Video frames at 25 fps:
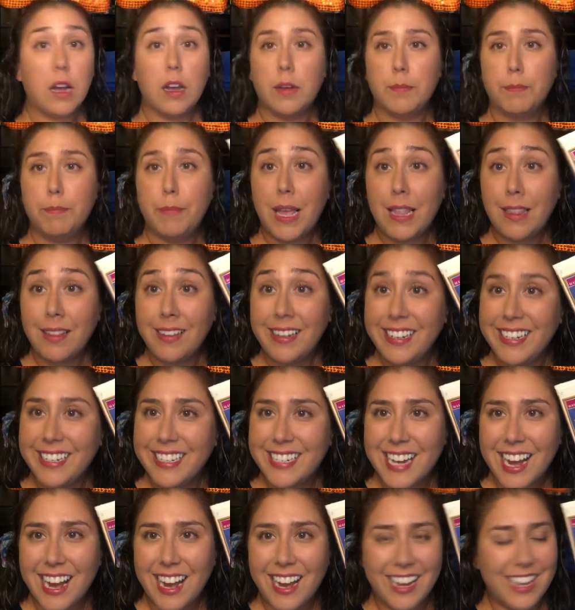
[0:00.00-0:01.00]
Melody
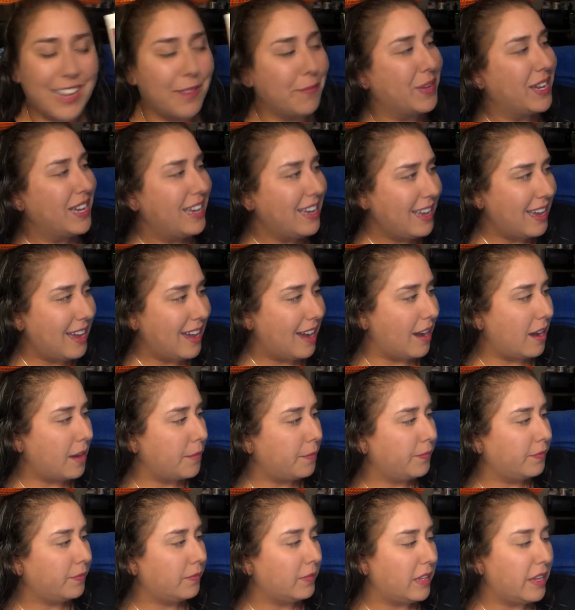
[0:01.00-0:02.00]
Time.
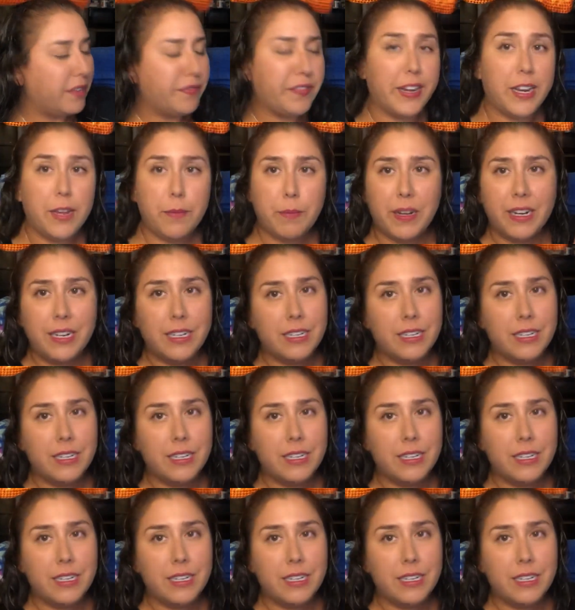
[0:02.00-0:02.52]
If anybody